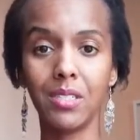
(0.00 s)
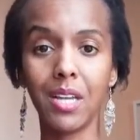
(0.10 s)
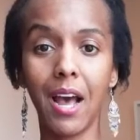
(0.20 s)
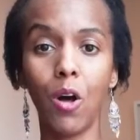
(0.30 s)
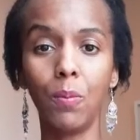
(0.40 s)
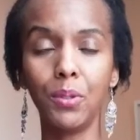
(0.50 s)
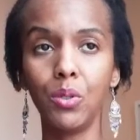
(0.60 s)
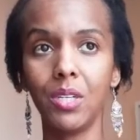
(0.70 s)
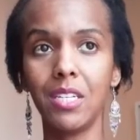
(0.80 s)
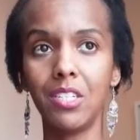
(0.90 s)
to help you
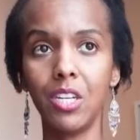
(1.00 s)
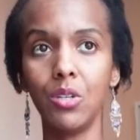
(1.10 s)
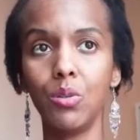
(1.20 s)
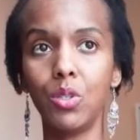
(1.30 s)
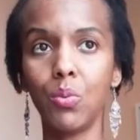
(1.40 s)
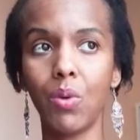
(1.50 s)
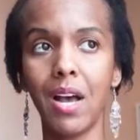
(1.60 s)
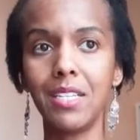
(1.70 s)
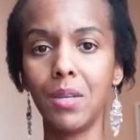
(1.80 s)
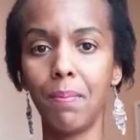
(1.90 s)
to continue to
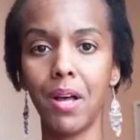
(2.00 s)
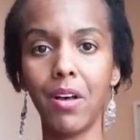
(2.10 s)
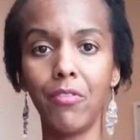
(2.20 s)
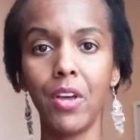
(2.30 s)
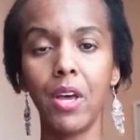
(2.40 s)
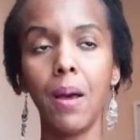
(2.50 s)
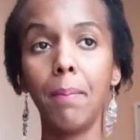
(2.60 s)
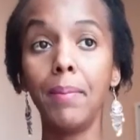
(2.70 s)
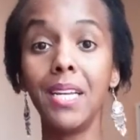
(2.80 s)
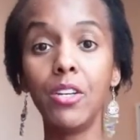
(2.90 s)
rise above
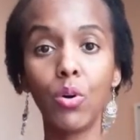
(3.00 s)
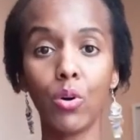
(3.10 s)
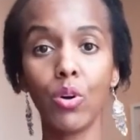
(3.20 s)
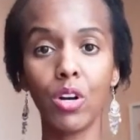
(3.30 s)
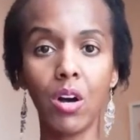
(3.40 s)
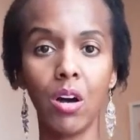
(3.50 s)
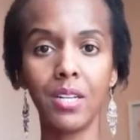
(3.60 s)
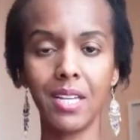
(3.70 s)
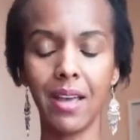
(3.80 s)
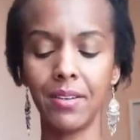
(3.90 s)
mediocre
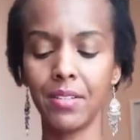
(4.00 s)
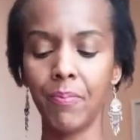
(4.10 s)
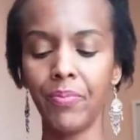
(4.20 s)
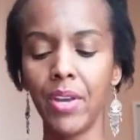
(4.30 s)
content.